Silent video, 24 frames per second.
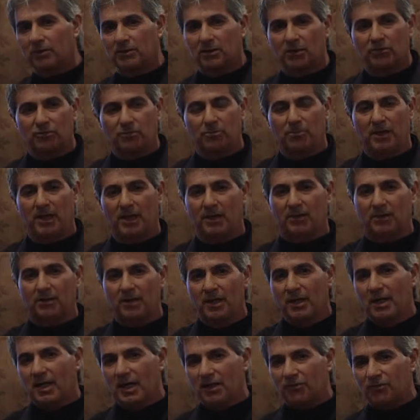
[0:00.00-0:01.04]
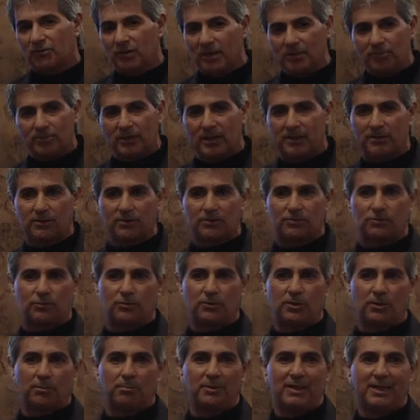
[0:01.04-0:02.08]
it doesn't matter. It seems like
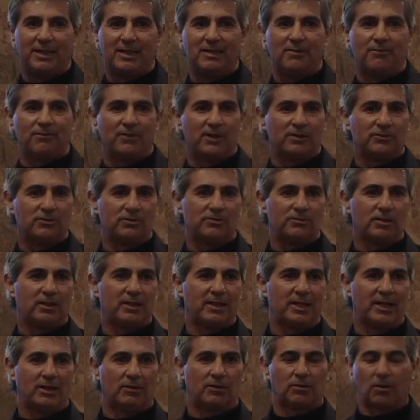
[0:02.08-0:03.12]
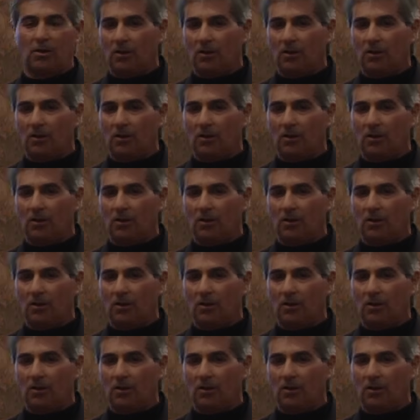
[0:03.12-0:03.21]
they're being defensive to the elk